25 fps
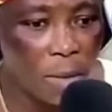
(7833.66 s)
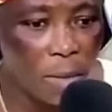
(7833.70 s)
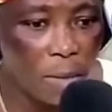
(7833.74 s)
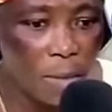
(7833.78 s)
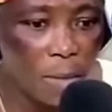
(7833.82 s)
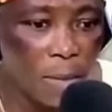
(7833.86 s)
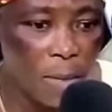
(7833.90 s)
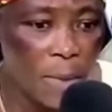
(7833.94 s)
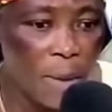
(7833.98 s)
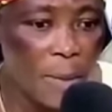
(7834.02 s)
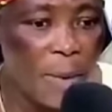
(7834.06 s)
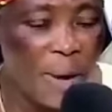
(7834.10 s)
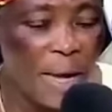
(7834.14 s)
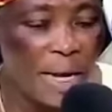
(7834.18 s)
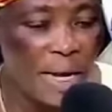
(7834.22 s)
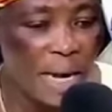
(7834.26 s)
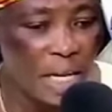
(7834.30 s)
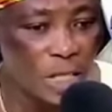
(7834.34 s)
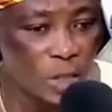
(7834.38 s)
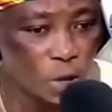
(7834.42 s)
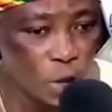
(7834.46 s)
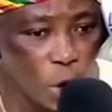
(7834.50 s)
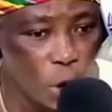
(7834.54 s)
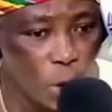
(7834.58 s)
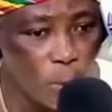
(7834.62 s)
me pana
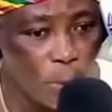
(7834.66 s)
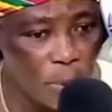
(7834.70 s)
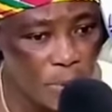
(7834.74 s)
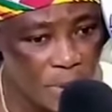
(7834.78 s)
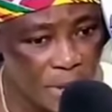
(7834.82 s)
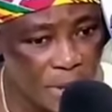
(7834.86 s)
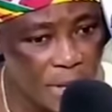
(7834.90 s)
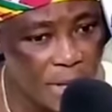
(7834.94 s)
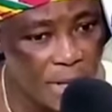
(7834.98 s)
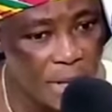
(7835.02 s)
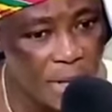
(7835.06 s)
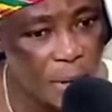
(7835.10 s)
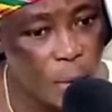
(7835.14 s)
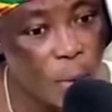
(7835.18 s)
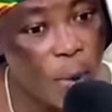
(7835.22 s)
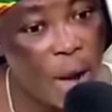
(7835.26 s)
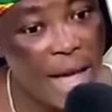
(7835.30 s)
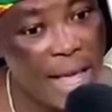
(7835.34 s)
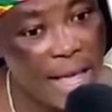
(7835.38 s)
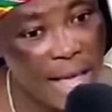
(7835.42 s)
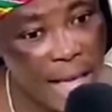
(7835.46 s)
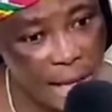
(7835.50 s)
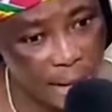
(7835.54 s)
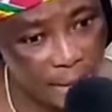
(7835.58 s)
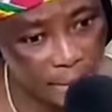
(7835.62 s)
chopi
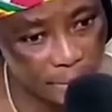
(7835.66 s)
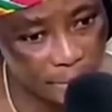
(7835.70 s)
waye